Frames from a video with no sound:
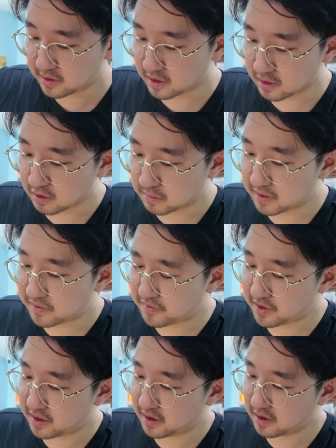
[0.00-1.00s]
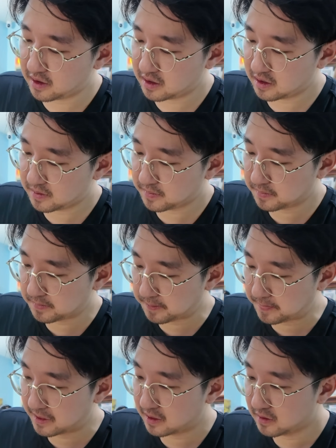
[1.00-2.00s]
Get a little bit of everything.
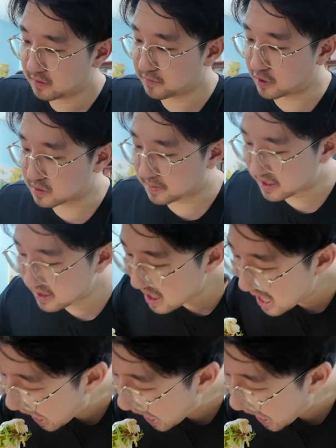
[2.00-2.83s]
First bite.